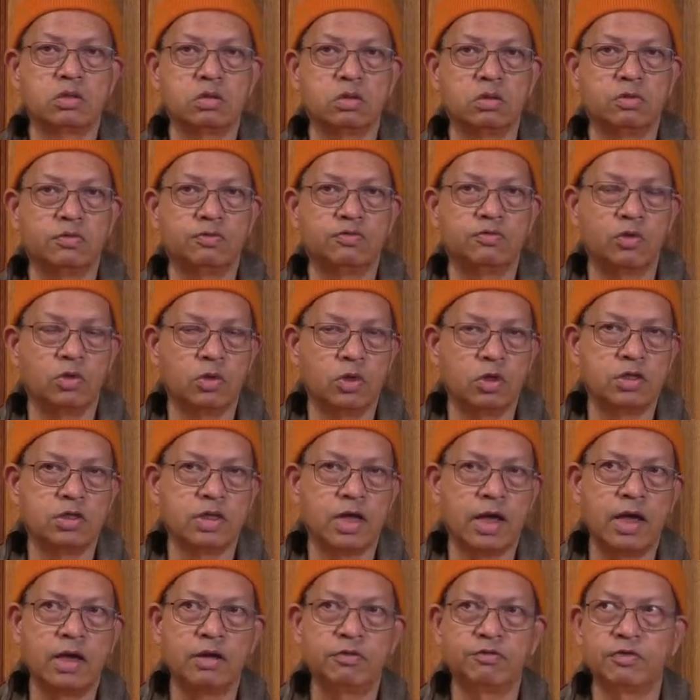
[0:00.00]
to fold his
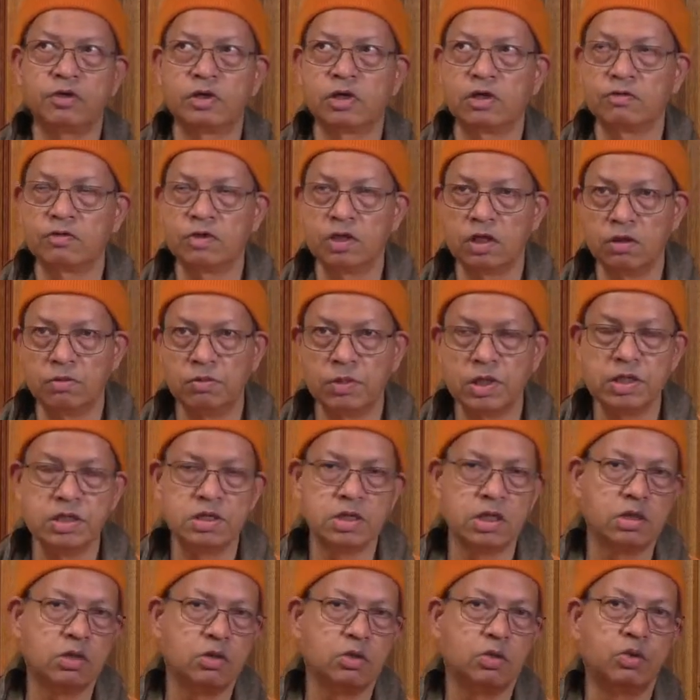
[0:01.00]
hand in front of the image
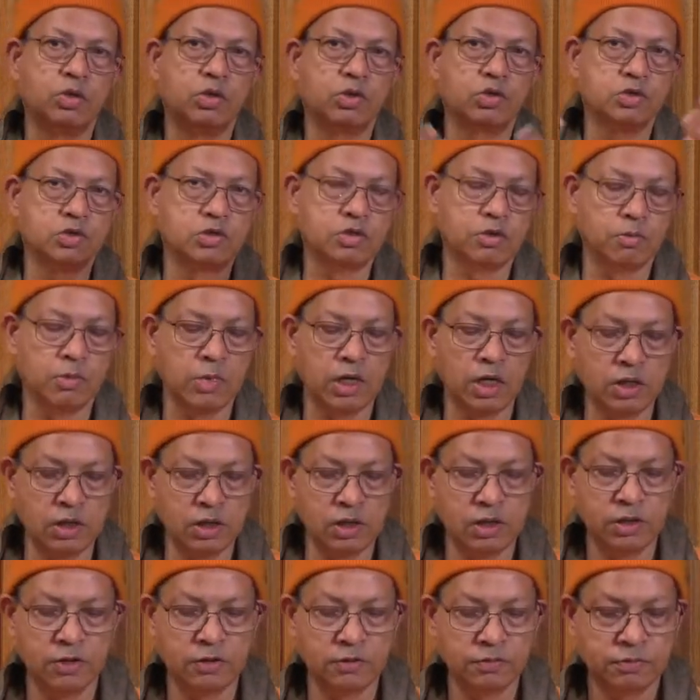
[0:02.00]
and go into Samadhi.